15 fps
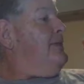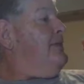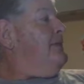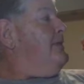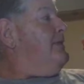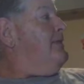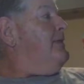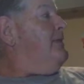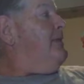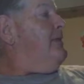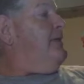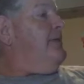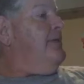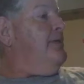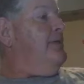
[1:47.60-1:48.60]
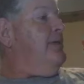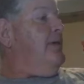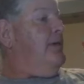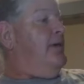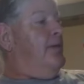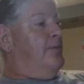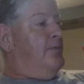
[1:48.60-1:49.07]
see.
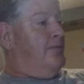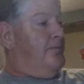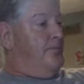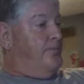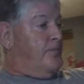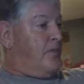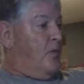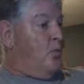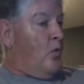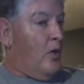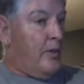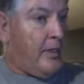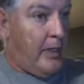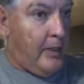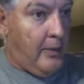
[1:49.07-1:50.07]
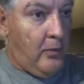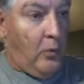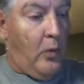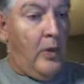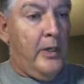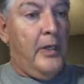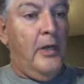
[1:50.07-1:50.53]
Working
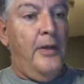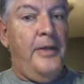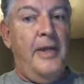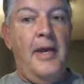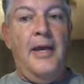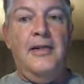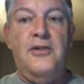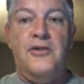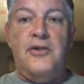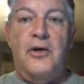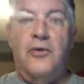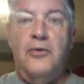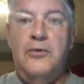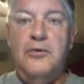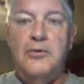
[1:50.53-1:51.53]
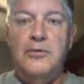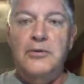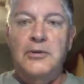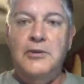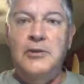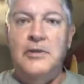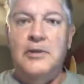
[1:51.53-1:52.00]
on the Enzo.
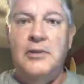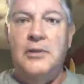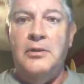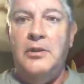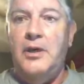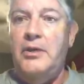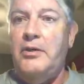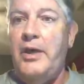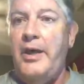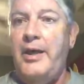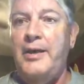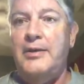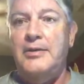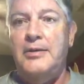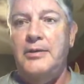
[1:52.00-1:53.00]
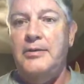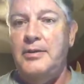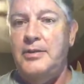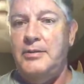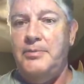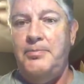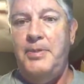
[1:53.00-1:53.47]
I don't know how to turn
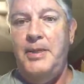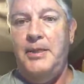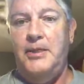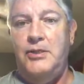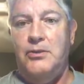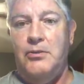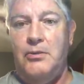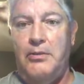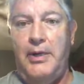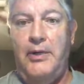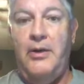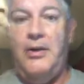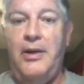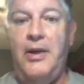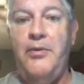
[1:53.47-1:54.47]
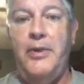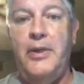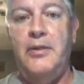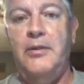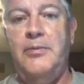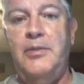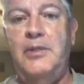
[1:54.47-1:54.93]
this picture around. Oh, here we
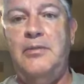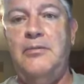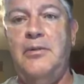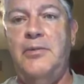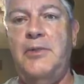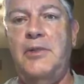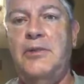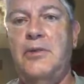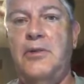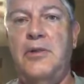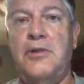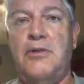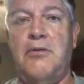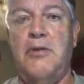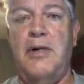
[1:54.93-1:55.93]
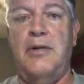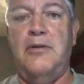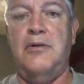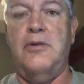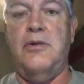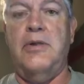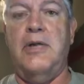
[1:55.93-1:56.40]
go. Let me turn this around
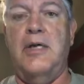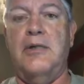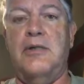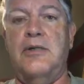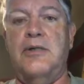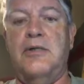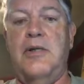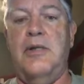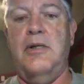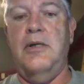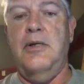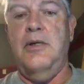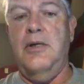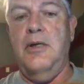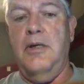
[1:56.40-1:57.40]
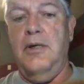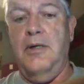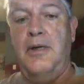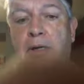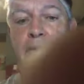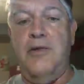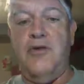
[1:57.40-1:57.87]
so you guys can see.
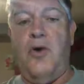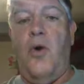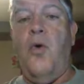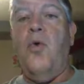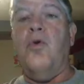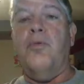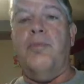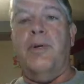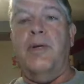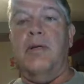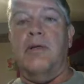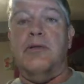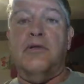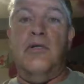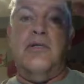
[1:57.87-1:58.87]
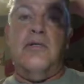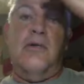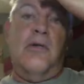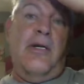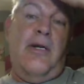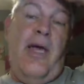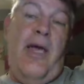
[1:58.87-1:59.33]
Now these are old builds. These are
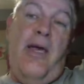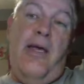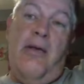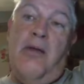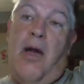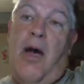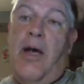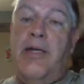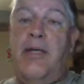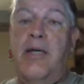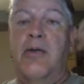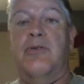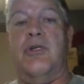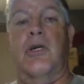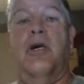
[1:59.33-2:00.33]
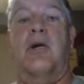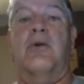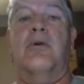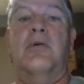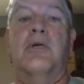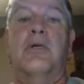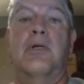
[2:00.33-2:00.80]
like 8, 9 years
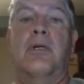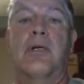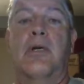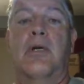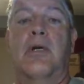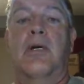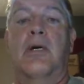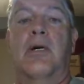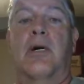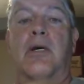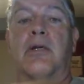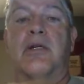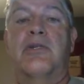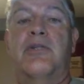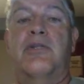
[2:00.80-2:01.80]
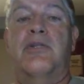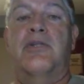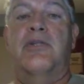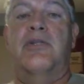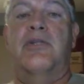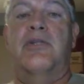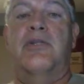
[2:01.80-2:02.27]
ago. This Enzo